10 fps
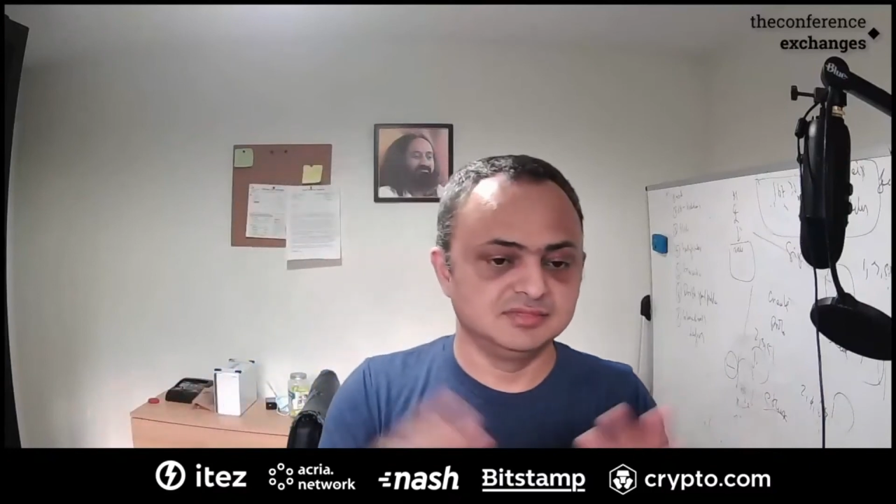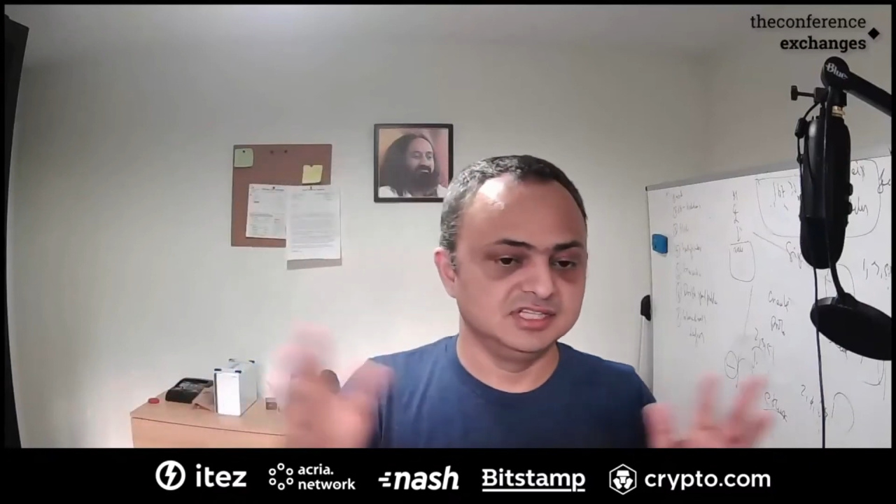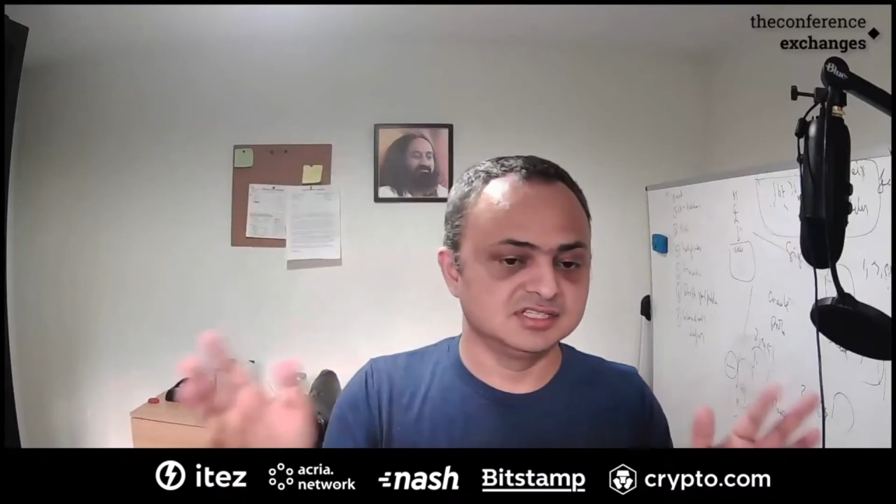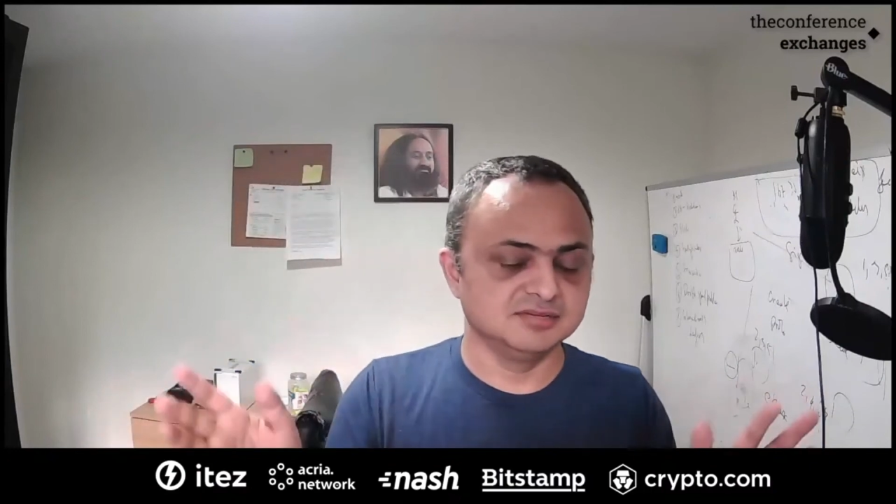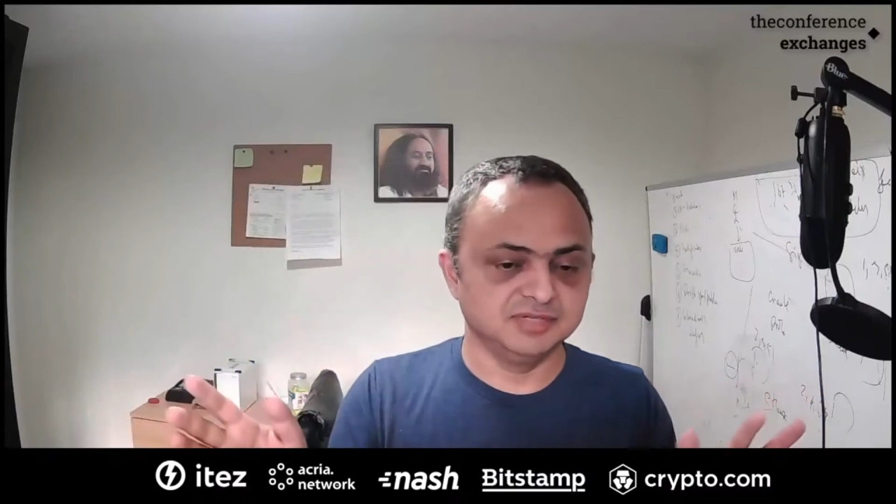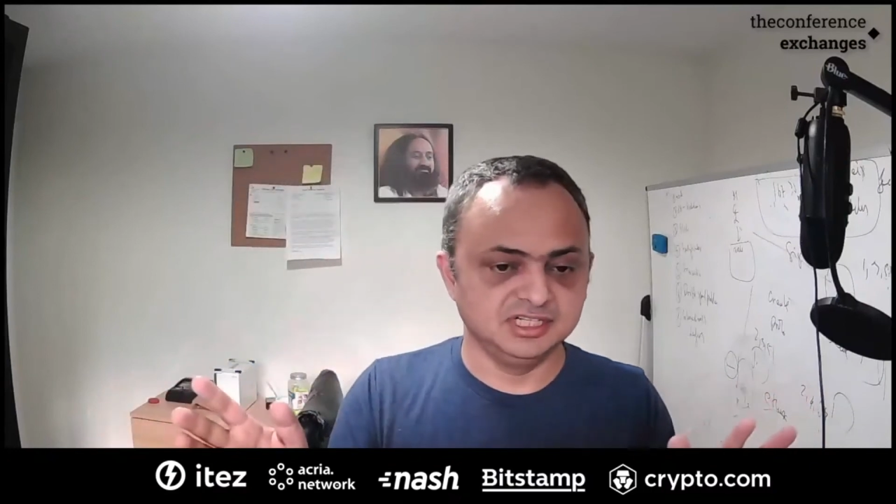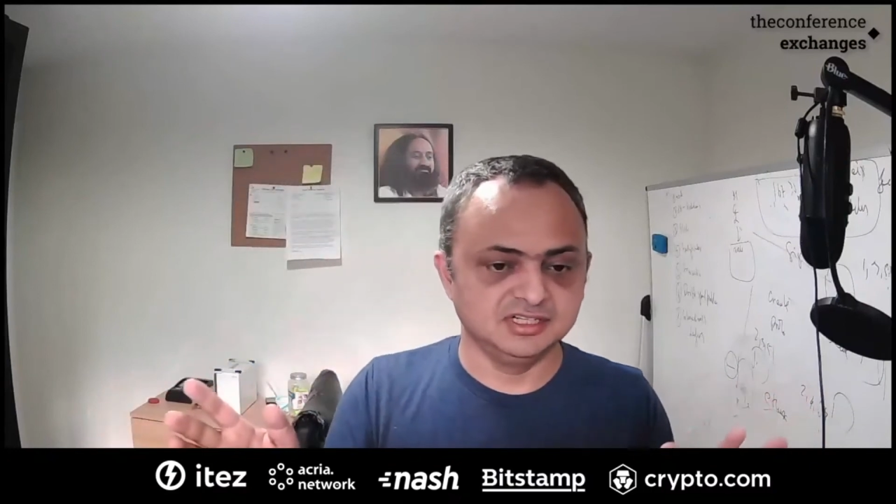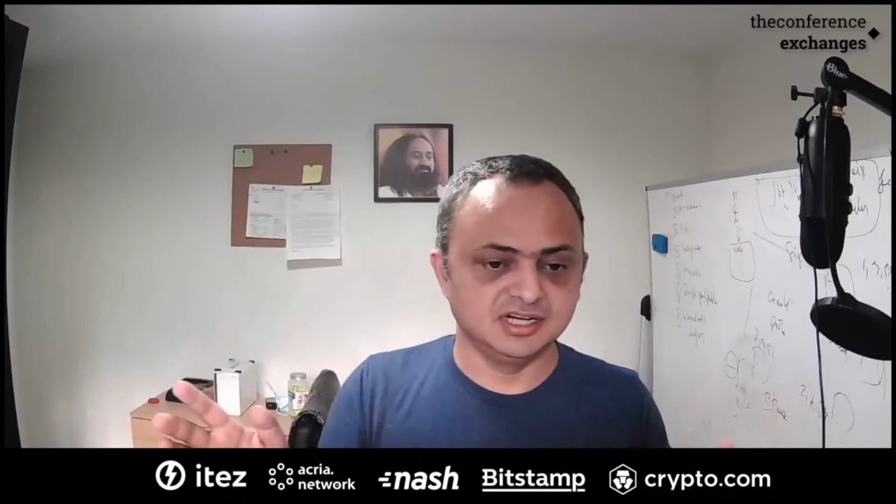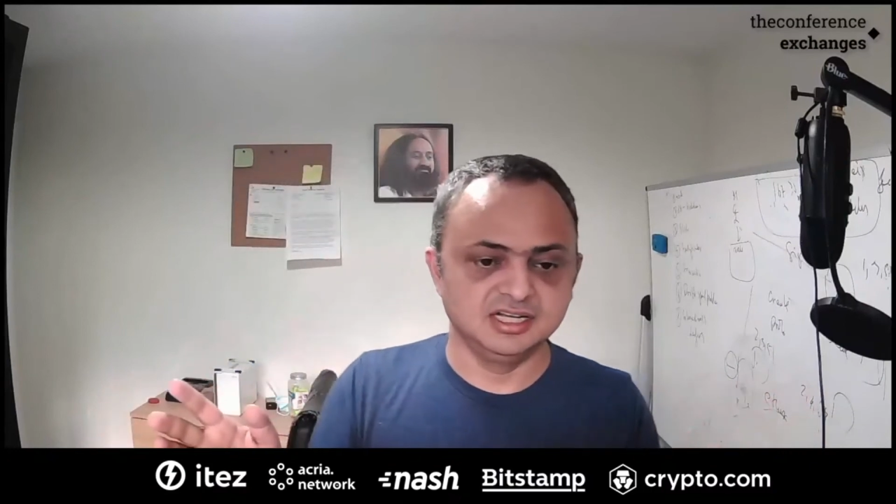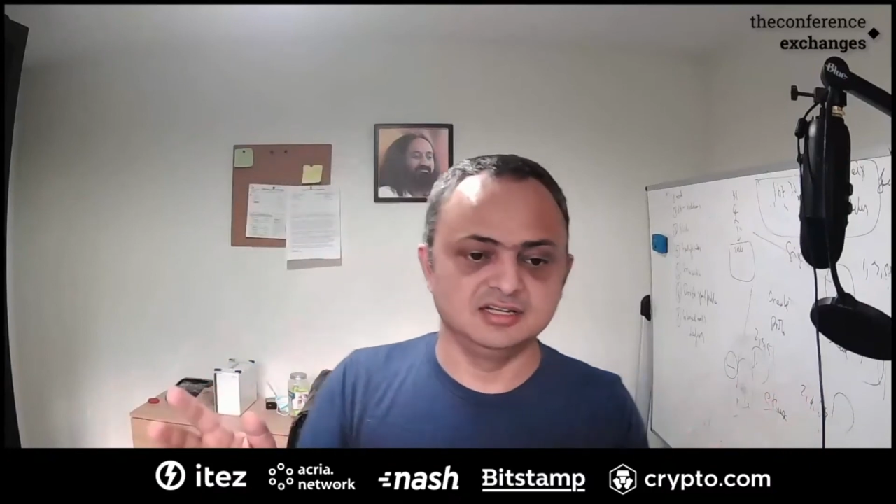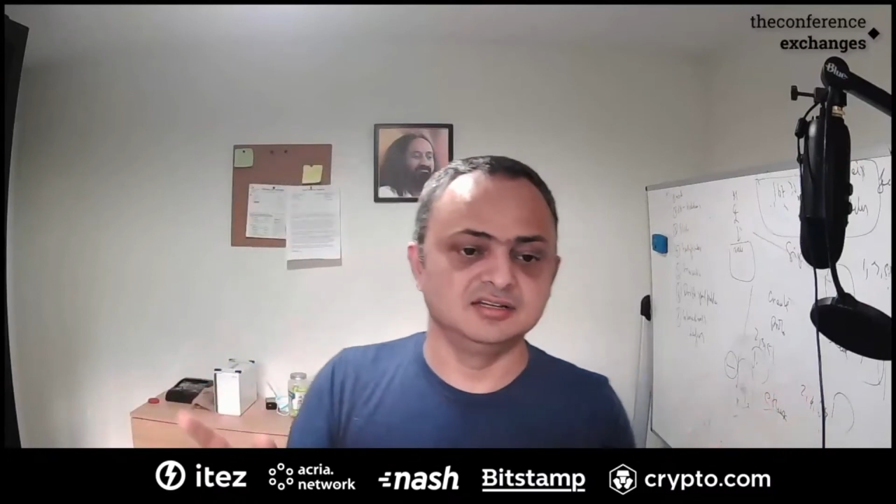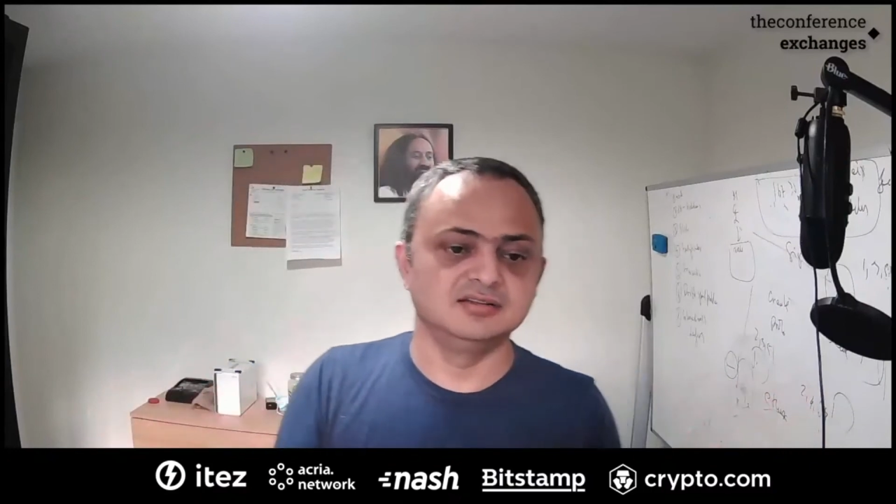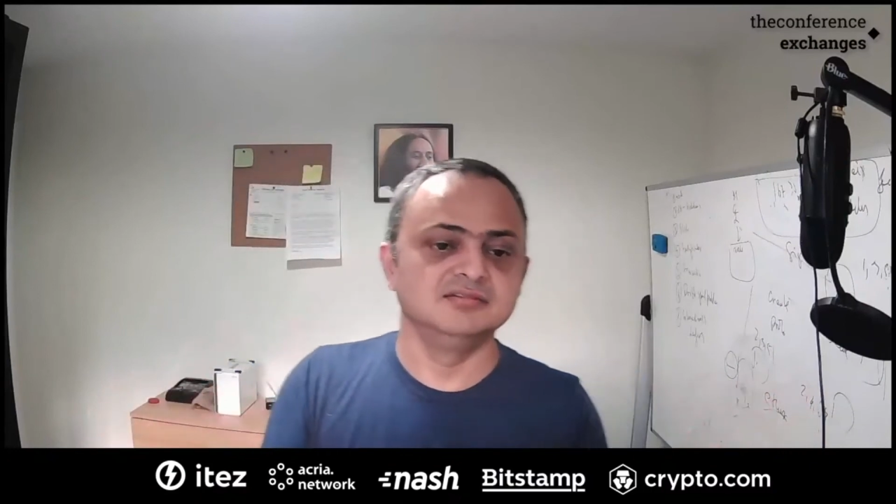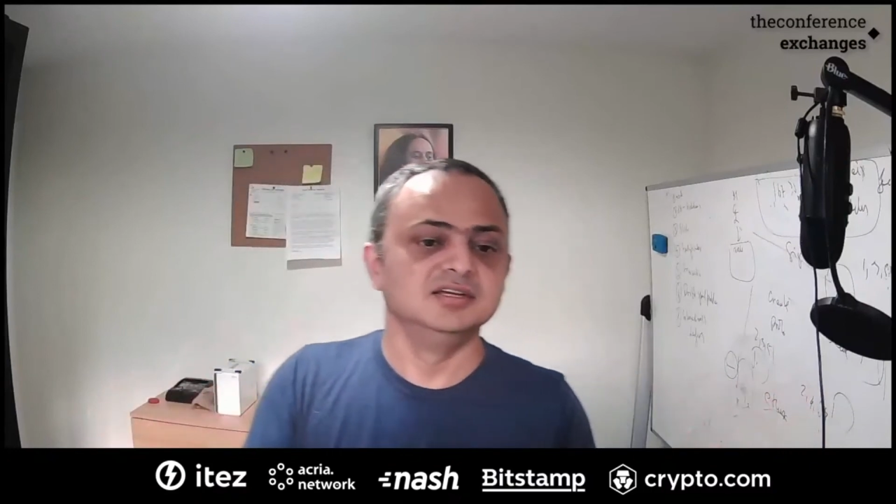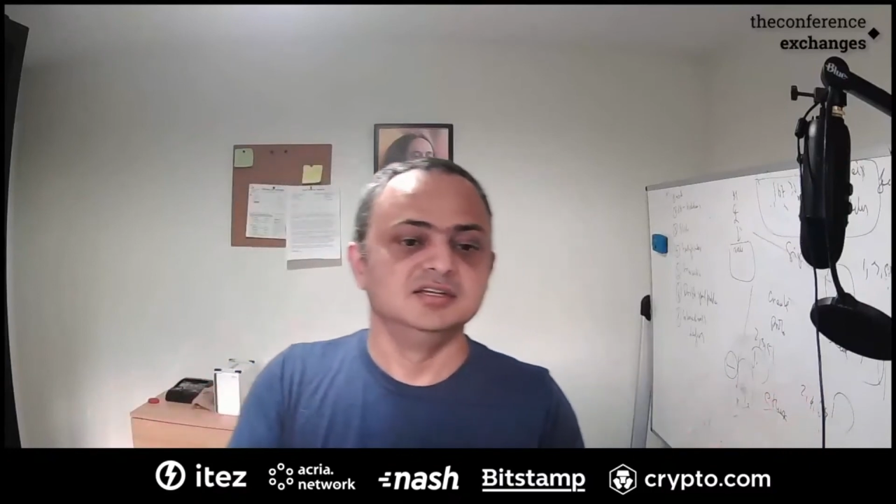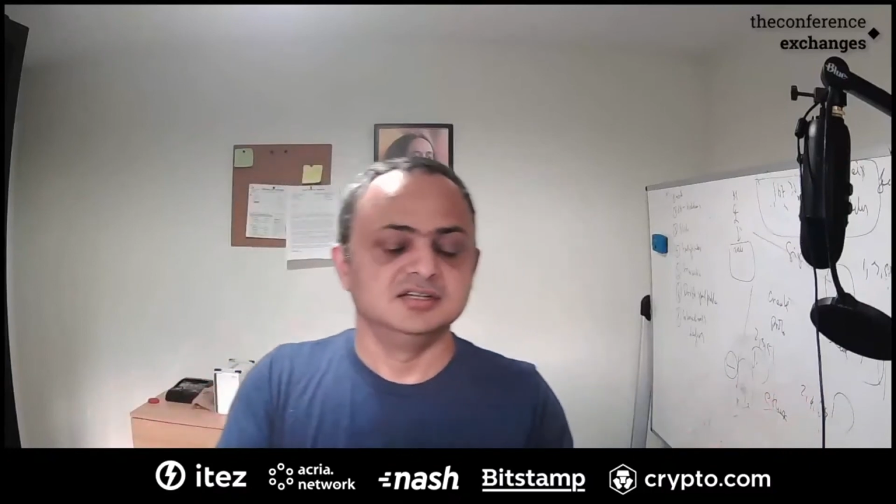is completely not hidden